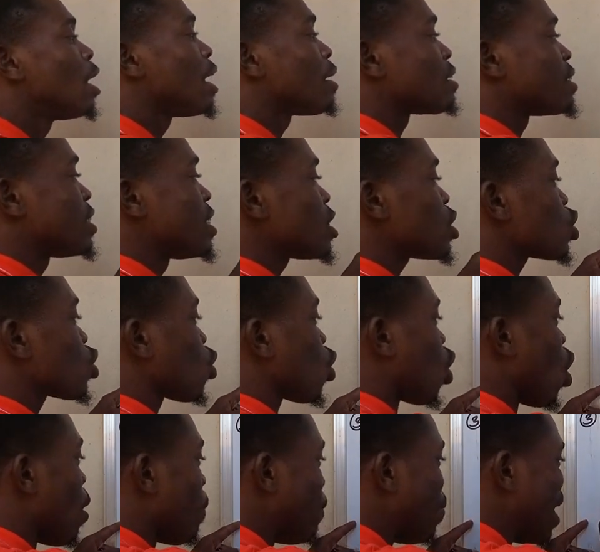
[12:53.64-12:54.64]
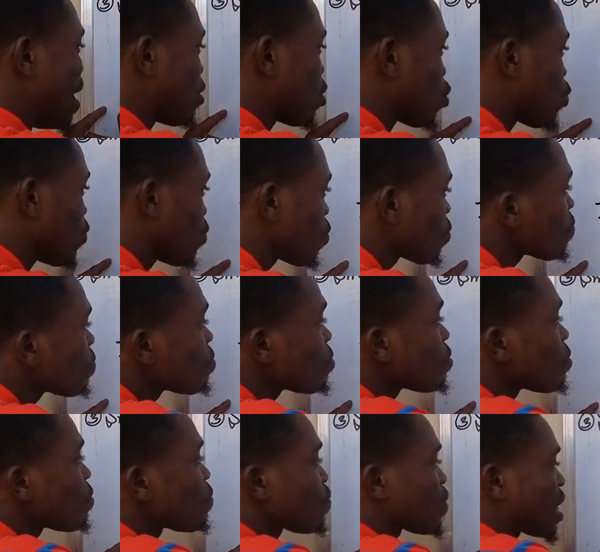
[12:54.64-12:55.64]
this compound
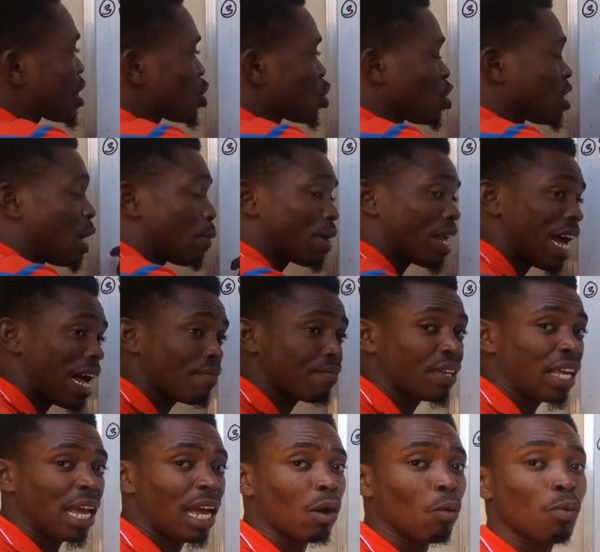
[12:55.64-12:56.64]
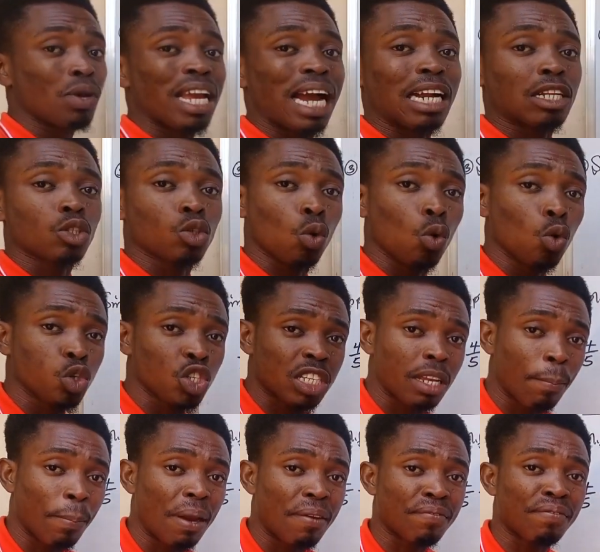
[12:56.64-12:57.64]
fraction that we have here, we have to
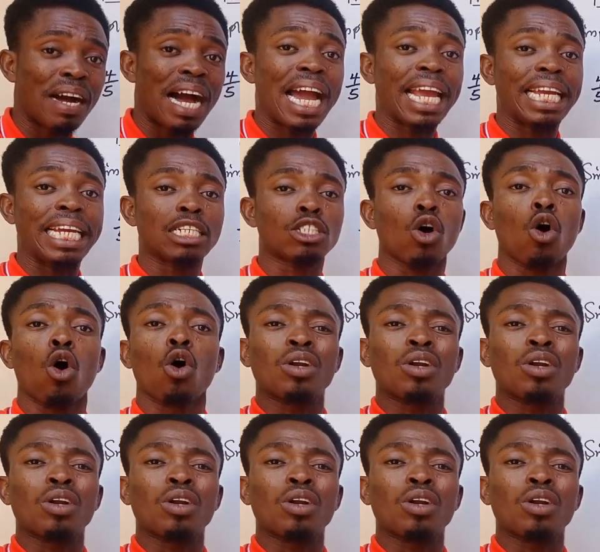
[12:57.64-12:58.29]
simplify it or